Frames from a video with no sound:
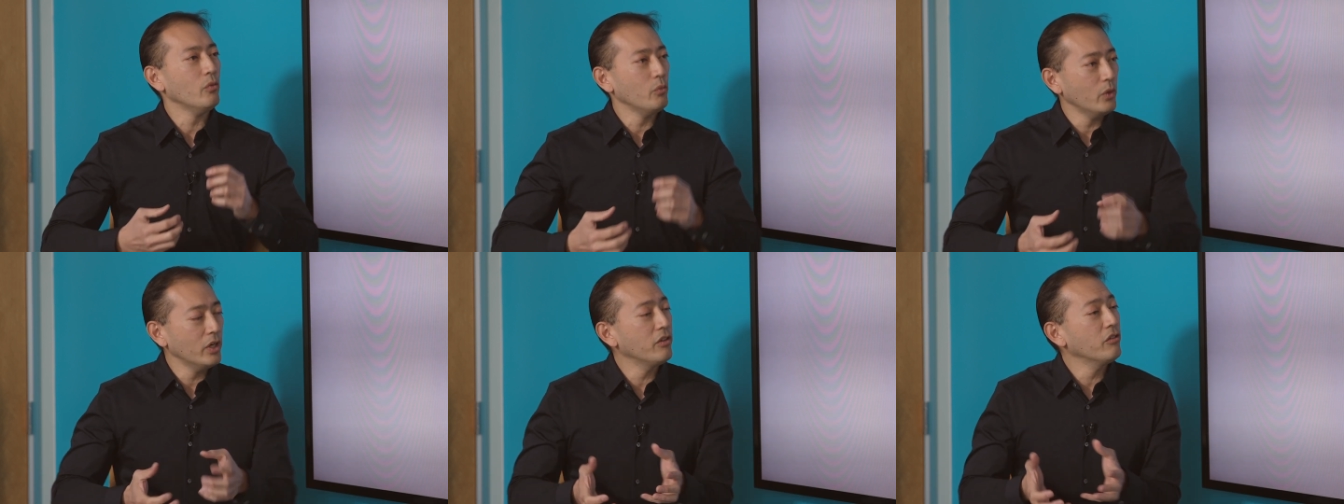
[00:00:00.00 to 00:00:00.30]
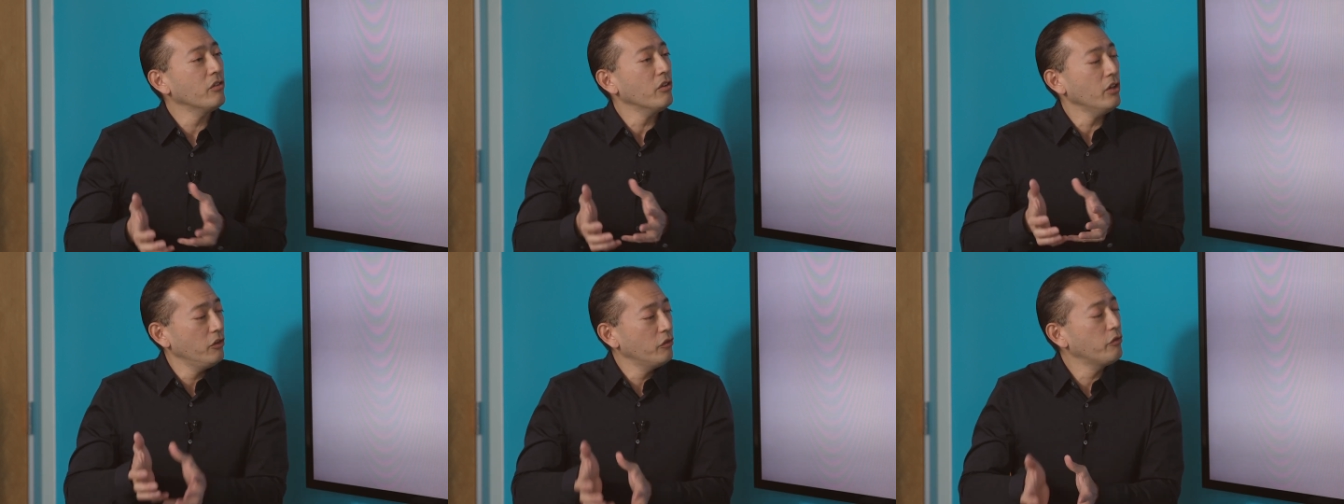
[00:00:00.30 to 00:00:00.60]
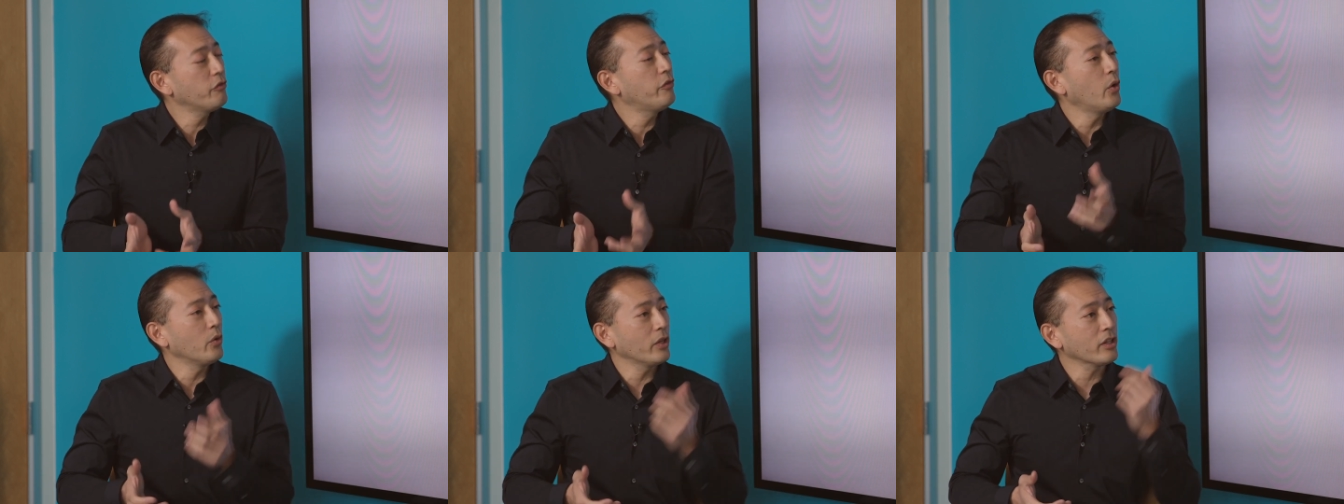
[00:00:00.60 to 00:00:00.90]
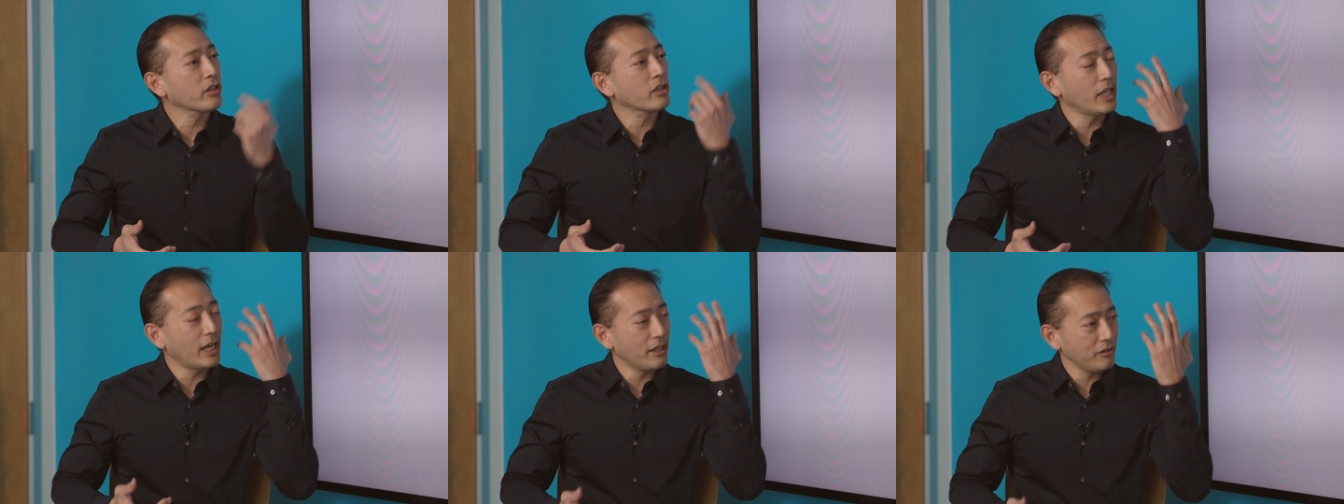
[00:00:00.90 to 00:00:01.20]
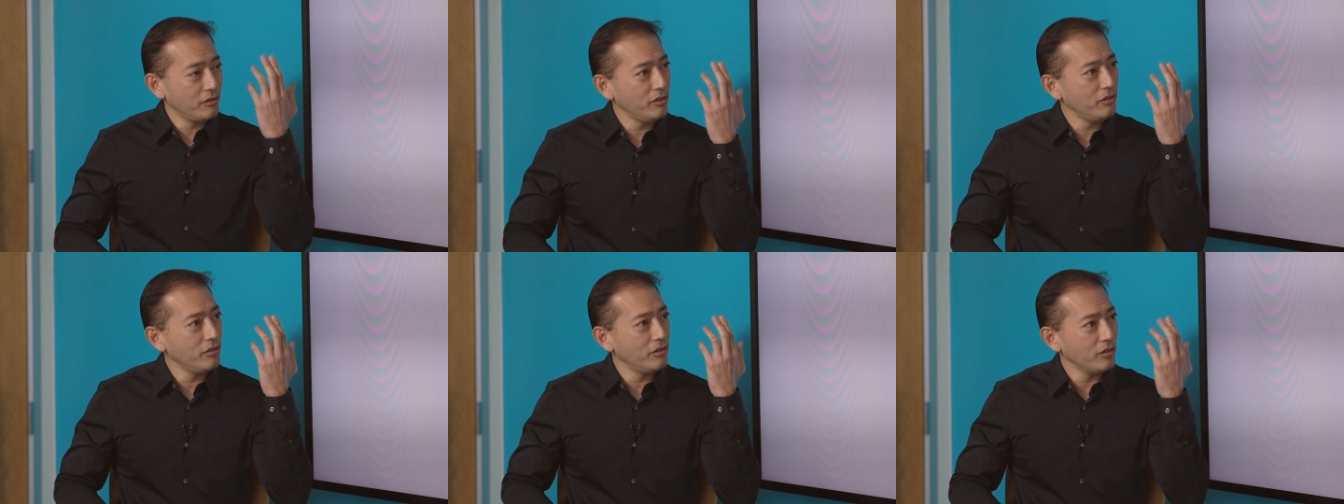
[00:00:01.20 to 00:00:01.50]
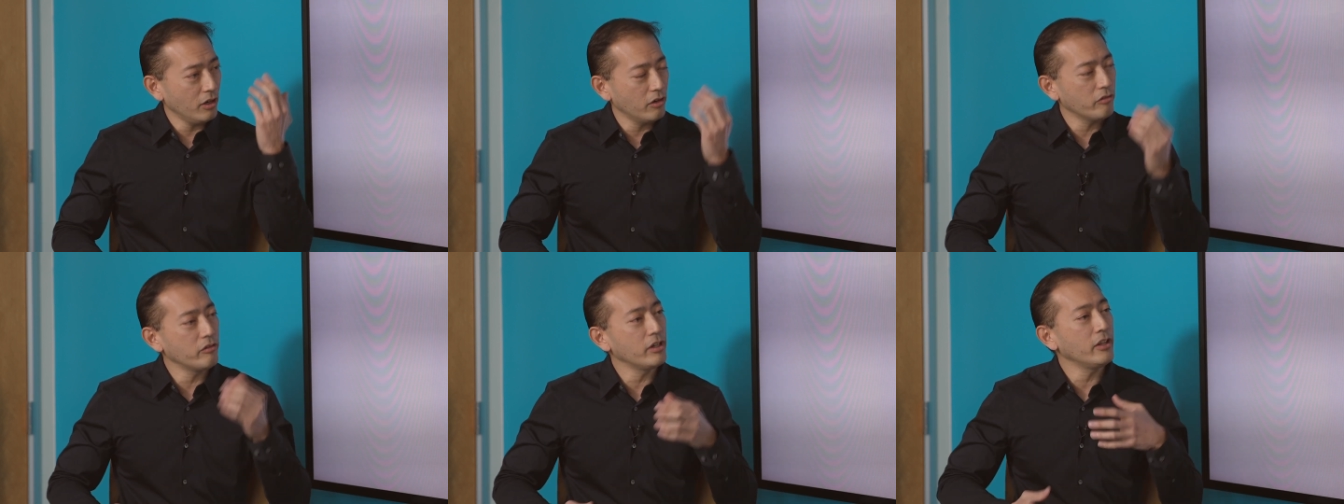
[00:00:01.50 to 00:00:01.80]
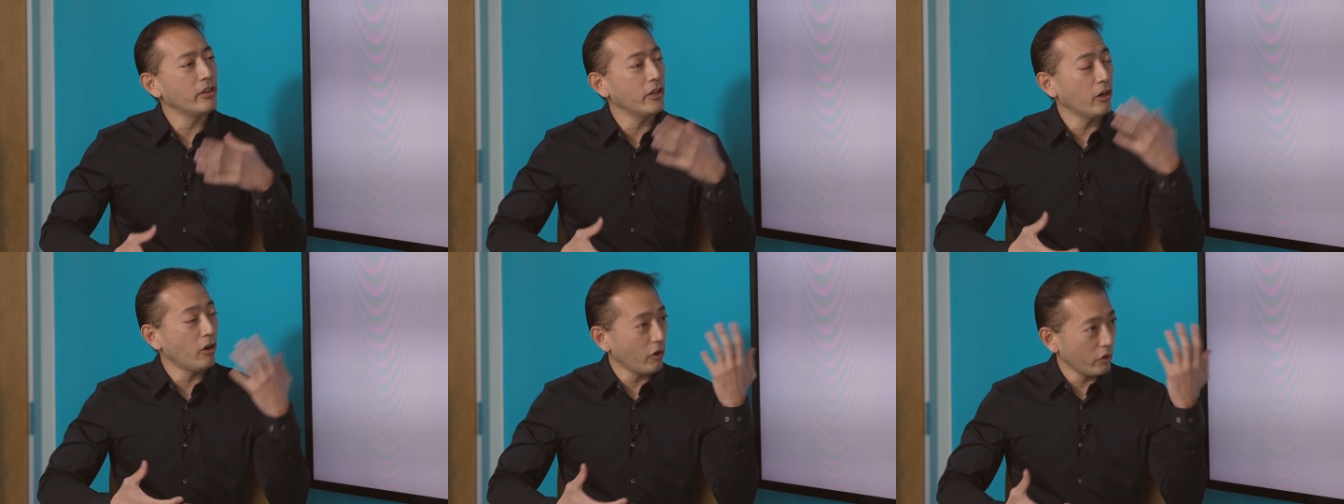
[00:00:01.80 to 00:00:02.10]
was is phone and glasses already
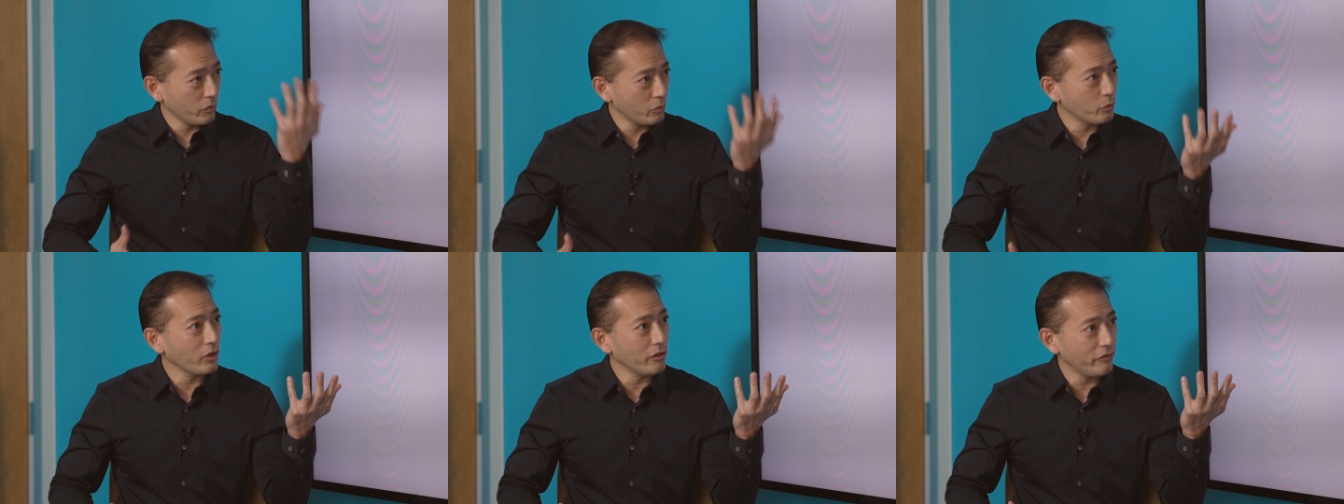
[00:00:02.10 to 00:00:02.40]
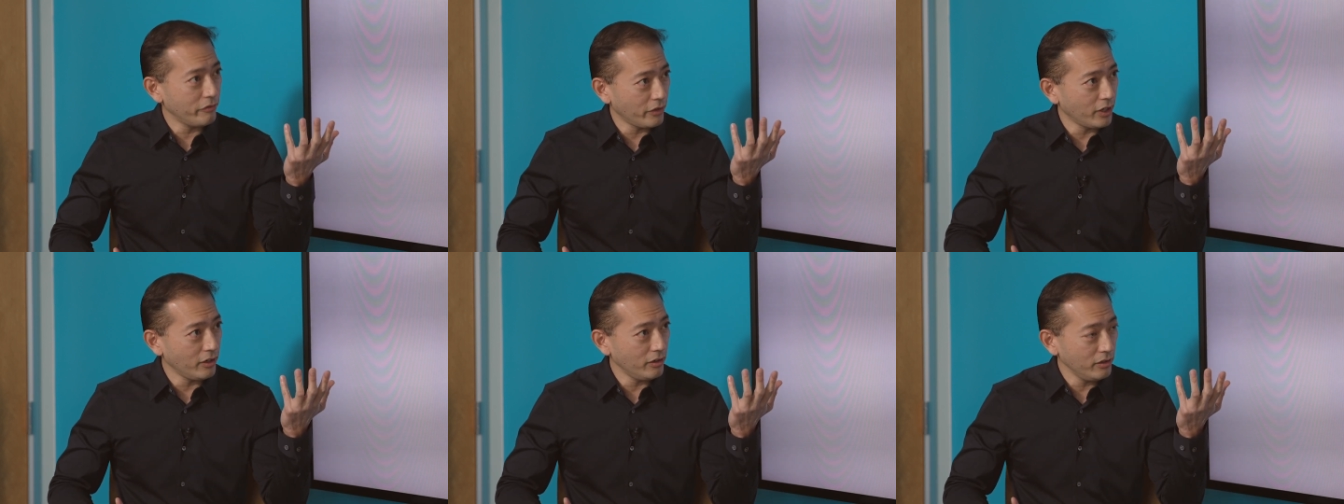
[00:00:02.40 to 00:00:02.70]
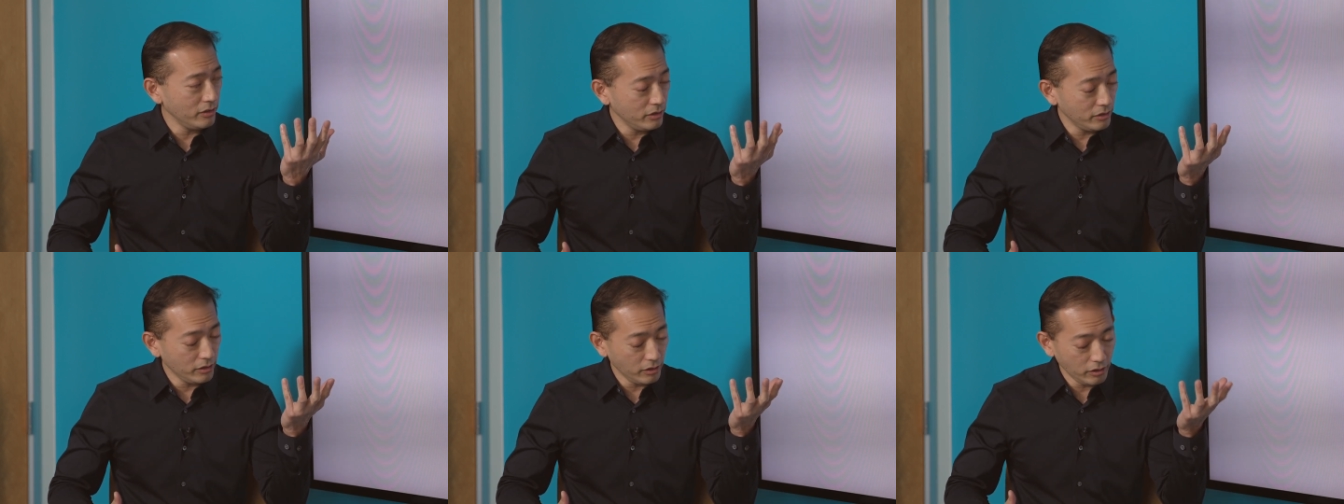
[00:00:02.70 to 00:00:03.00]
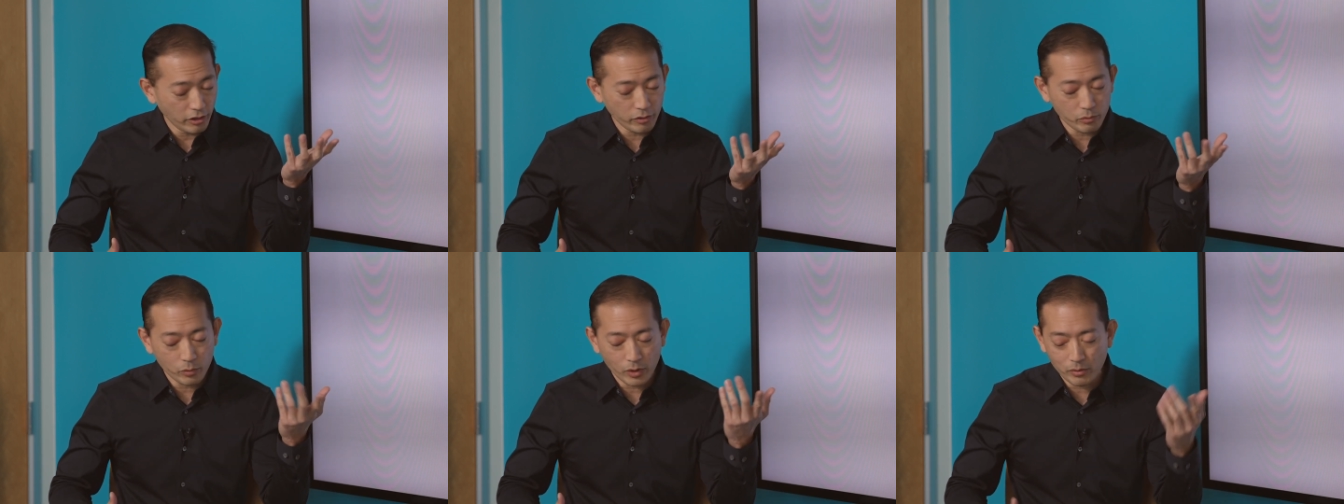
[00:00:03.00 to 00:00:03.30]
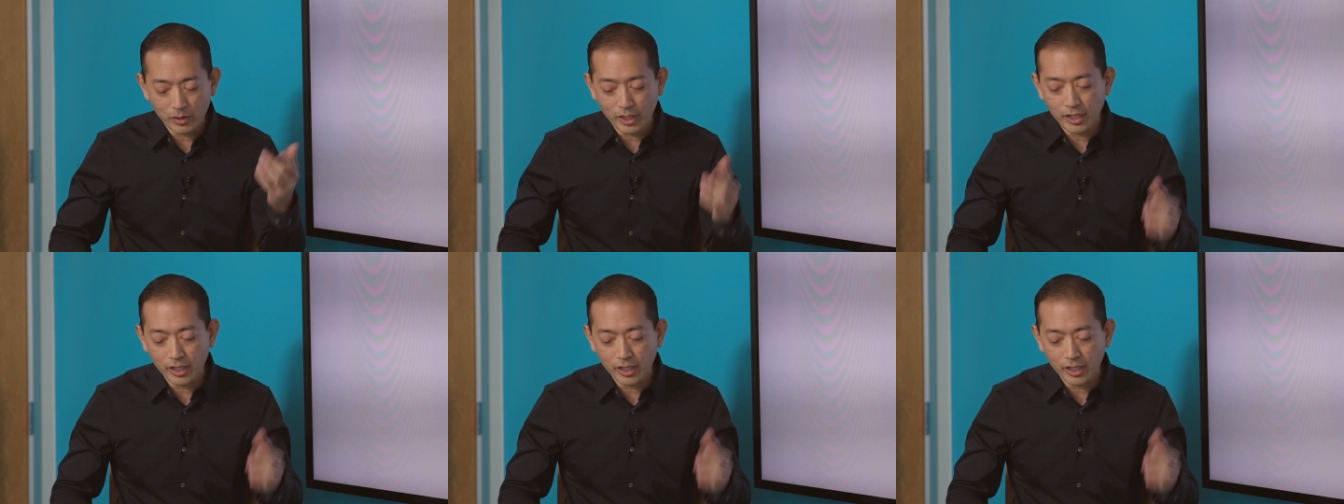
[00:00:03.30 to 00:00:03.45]
right. the hardware hardware